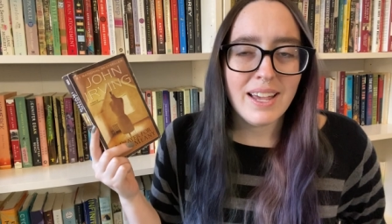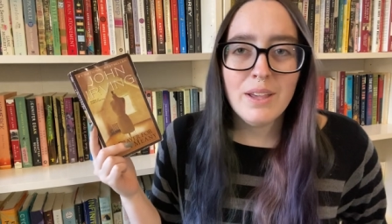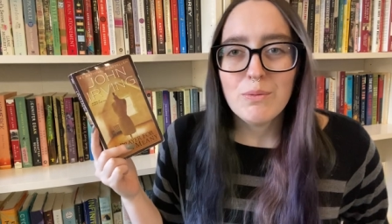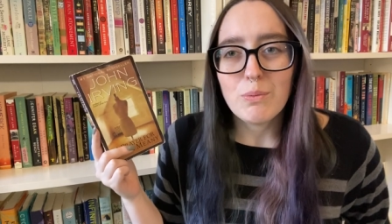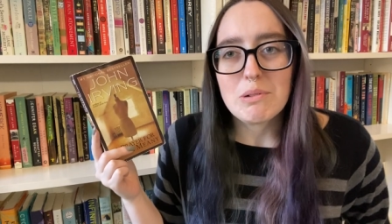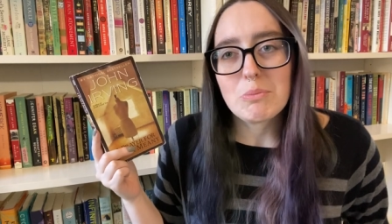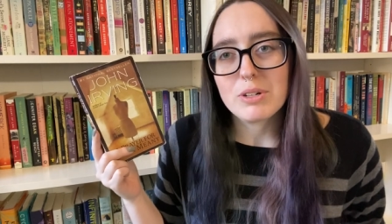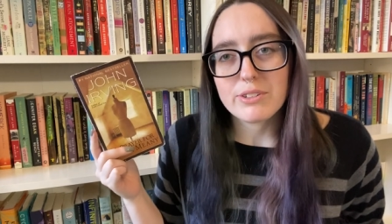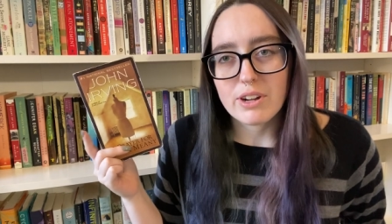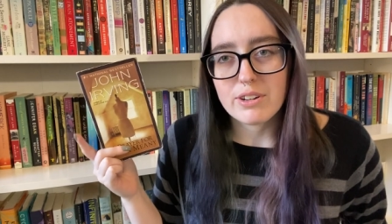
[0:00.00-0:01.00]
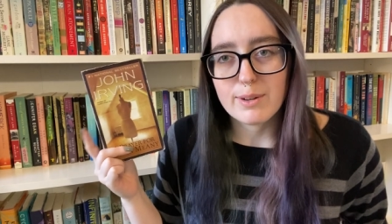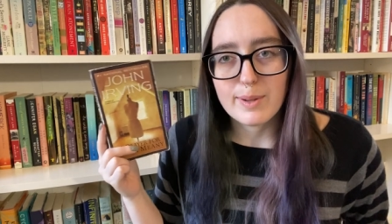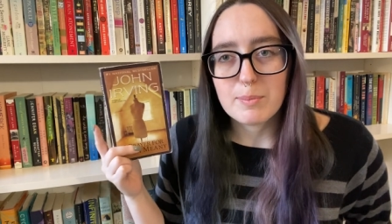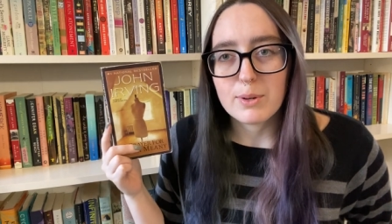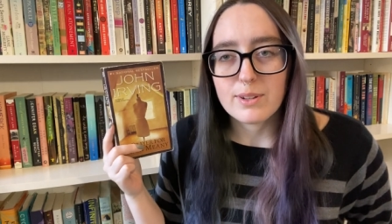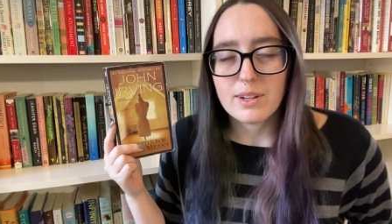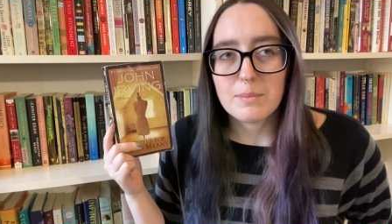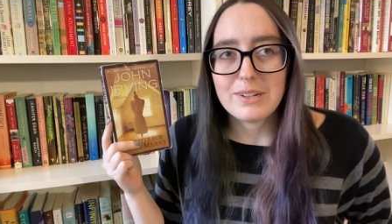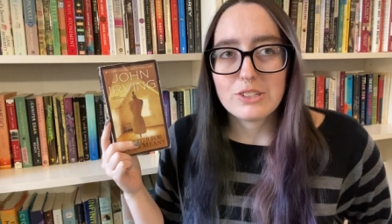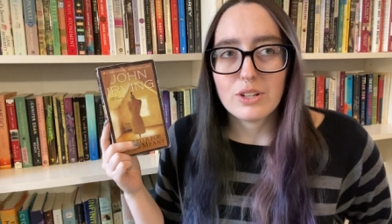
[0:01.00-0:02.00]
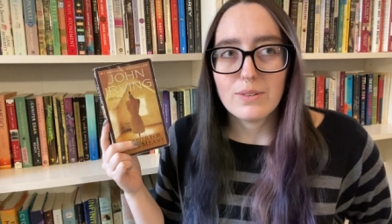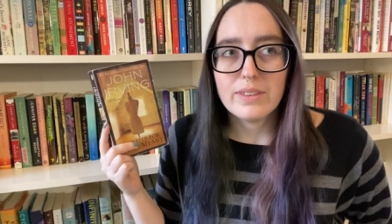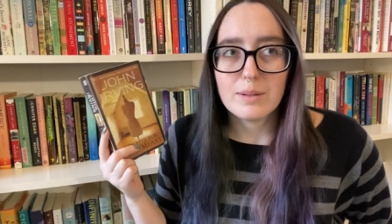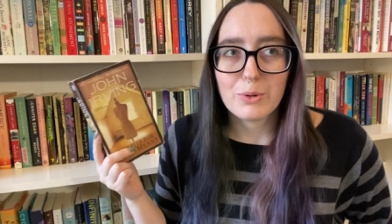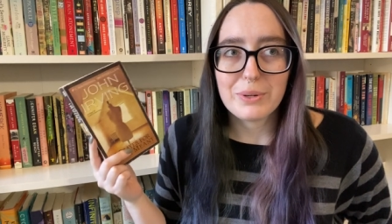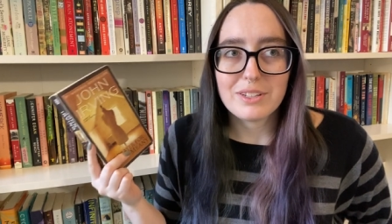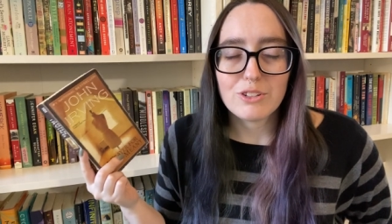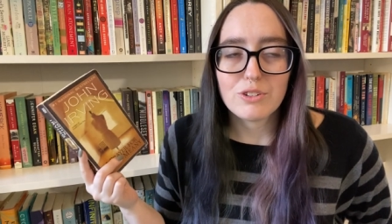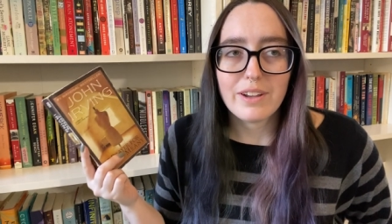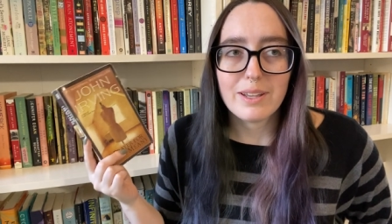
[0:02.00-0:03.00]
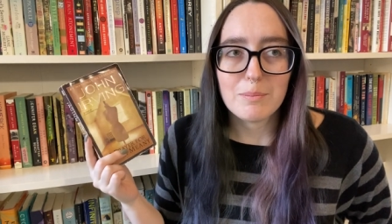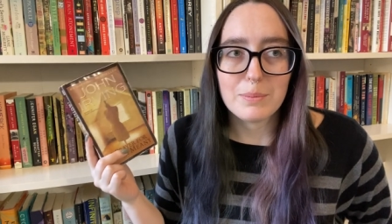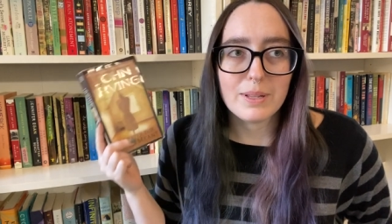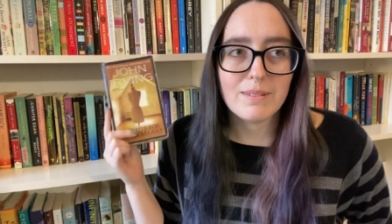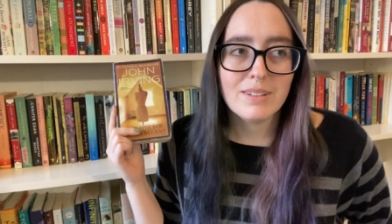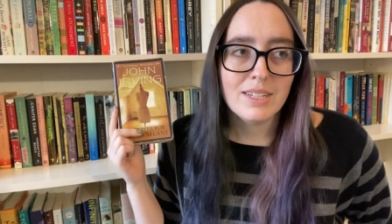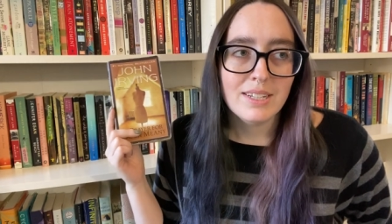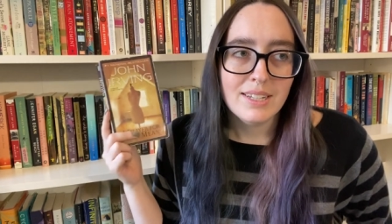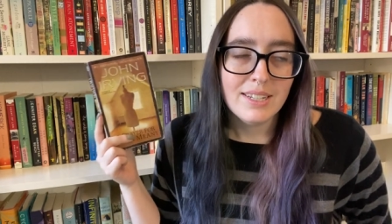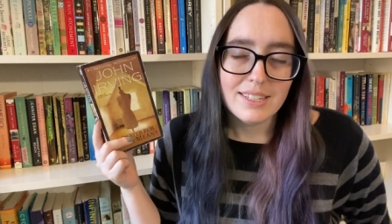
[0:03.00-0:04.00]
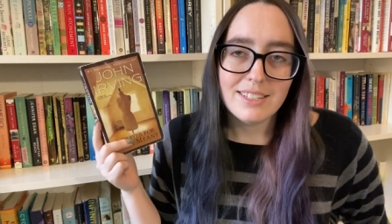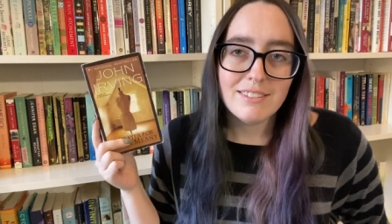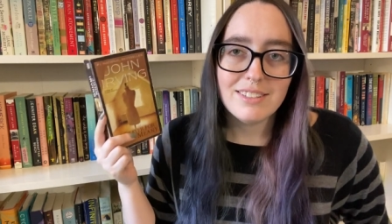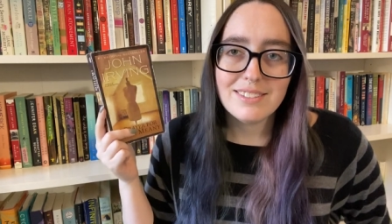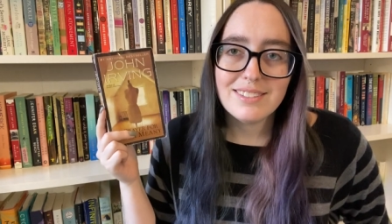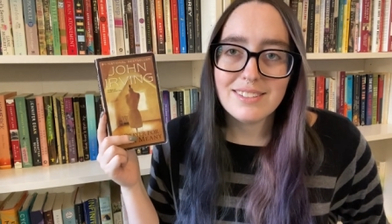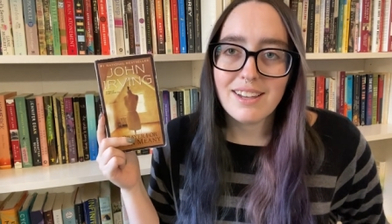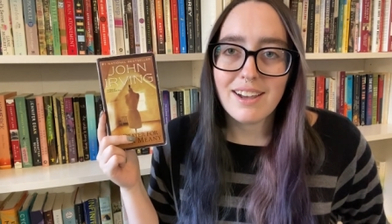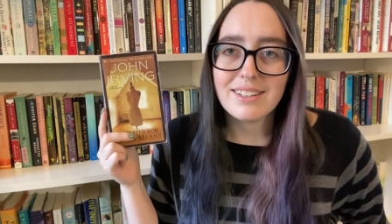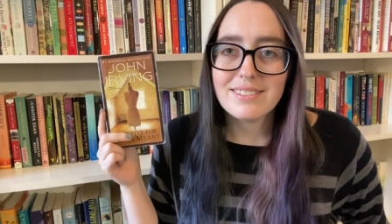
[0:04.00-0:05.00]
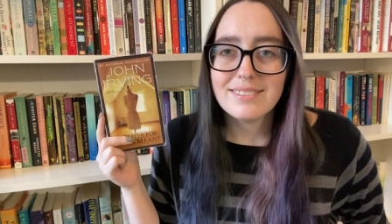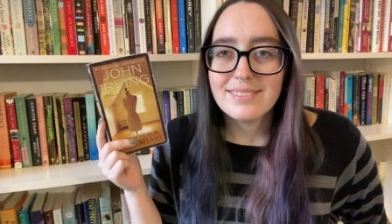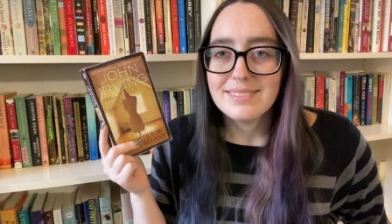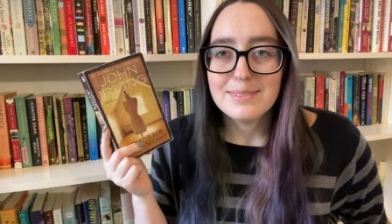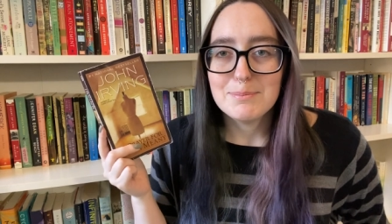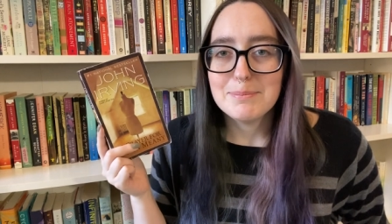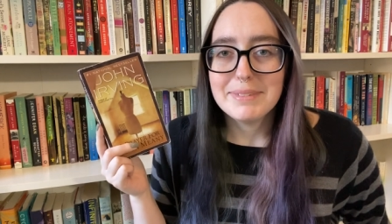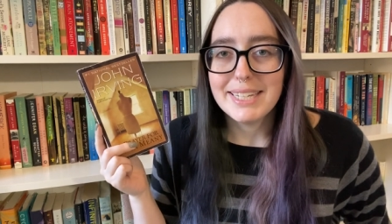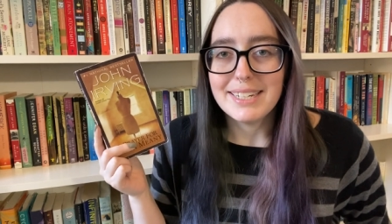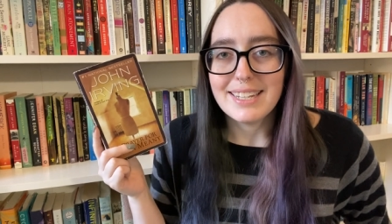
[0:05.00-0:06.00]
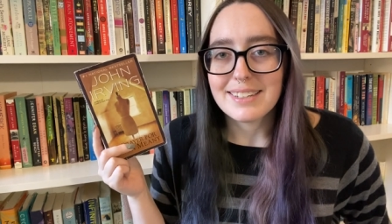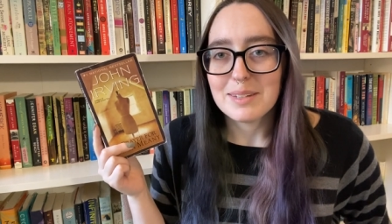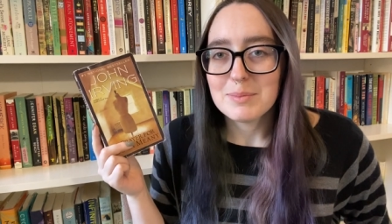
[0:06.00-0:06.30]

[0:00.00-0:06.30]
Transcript: I have one more John Irving book on my shelf that I'm going to try, but uh, not anytime